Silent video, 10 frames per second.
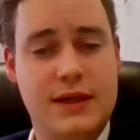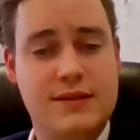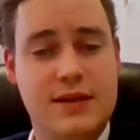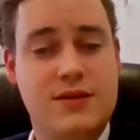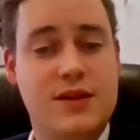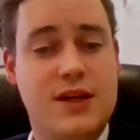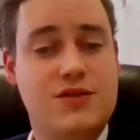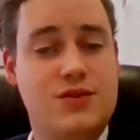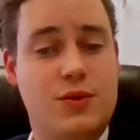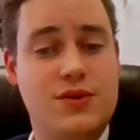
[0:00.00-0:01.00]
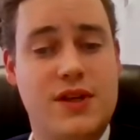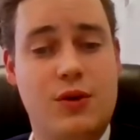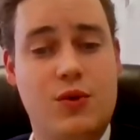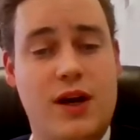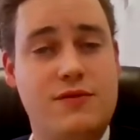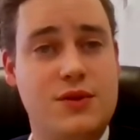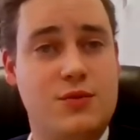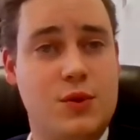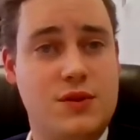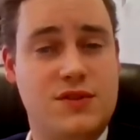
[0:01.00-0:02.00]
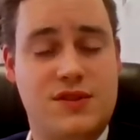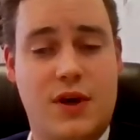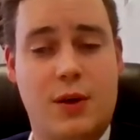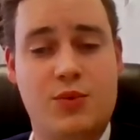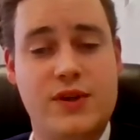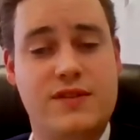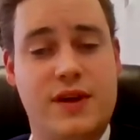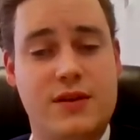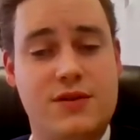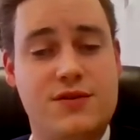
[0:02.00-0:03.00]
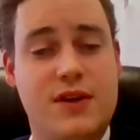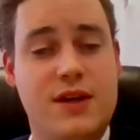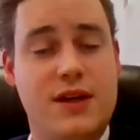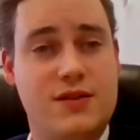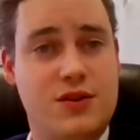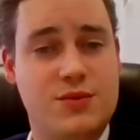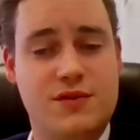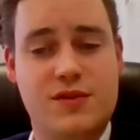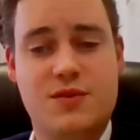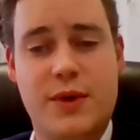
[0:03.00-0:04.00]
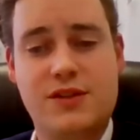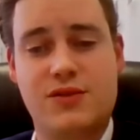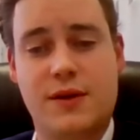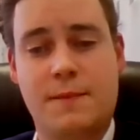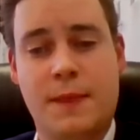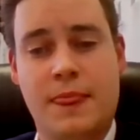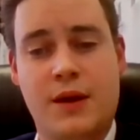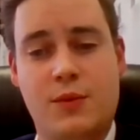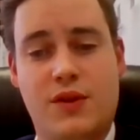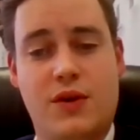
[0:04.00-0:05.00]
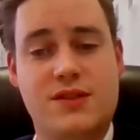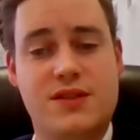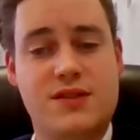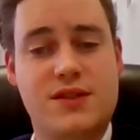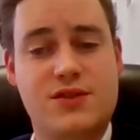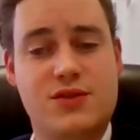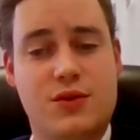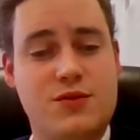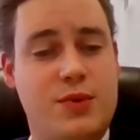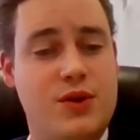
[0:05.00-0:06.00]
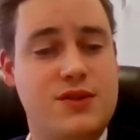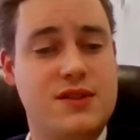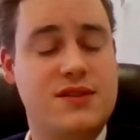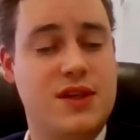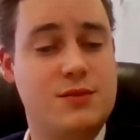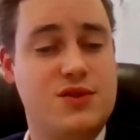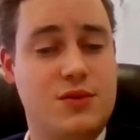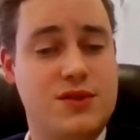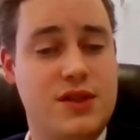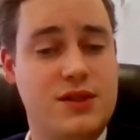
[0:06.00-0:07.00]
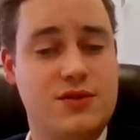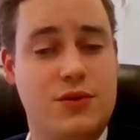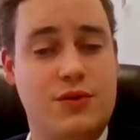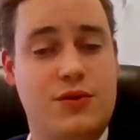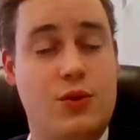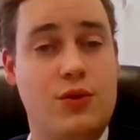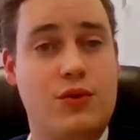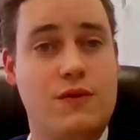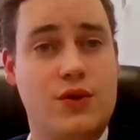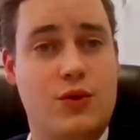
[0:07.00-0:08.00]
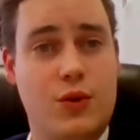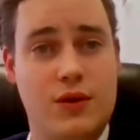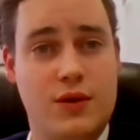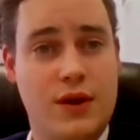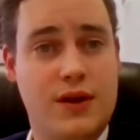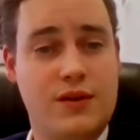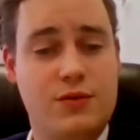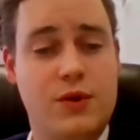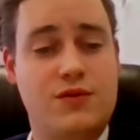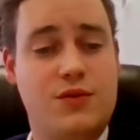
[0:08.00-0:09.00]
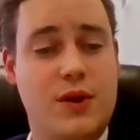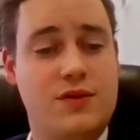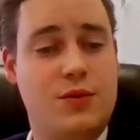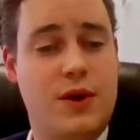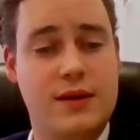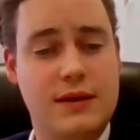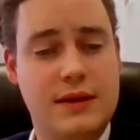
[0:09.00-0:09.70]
Delta-9 stores now rival the world's top retailers in terms of this metric, with our existing stores posting same-store sales growth quarter over quarter throughout 2020.